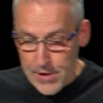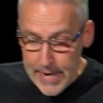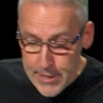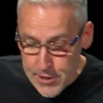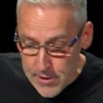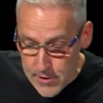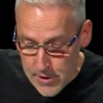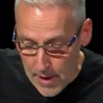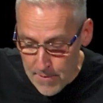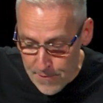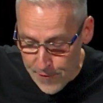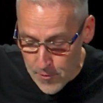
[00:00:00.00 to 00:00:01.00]
the nations
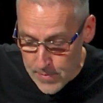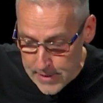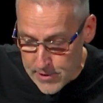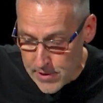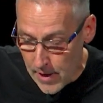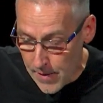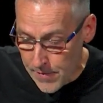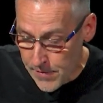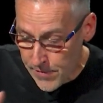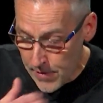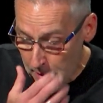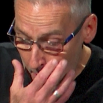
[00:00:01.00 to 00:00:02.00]
come from his
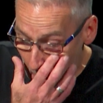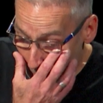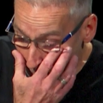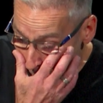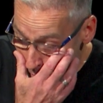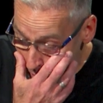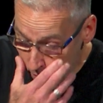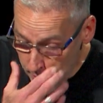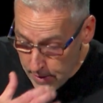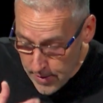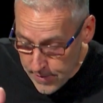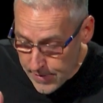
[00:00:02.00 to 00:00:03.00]
sons. Um,
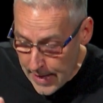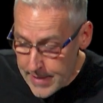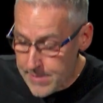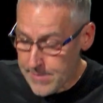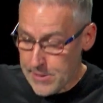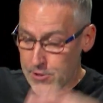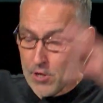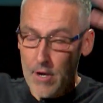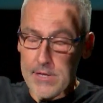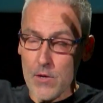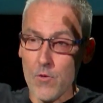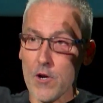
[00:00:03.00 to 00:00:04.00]
the, they
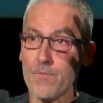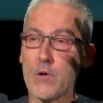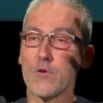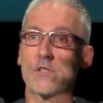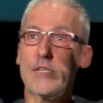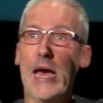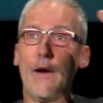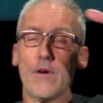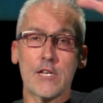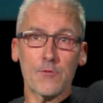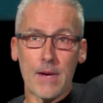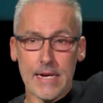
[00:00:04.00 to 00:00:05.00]
decide they want to build a tower.
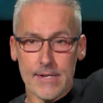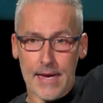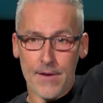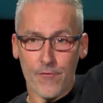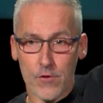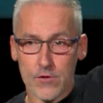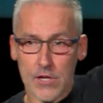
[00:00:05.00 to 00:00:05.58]
Let's make a name for